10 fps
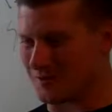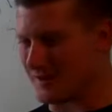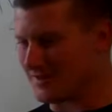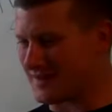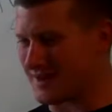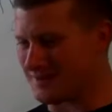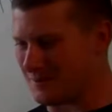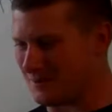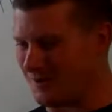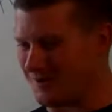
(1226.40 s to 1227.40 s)
about that,
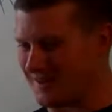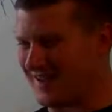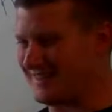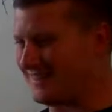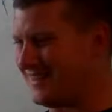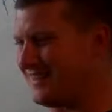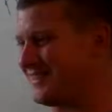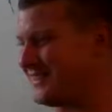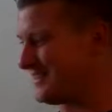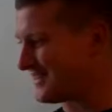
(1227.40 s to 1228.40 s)
but we'll get into all
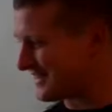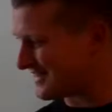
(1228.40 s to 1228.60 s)
those.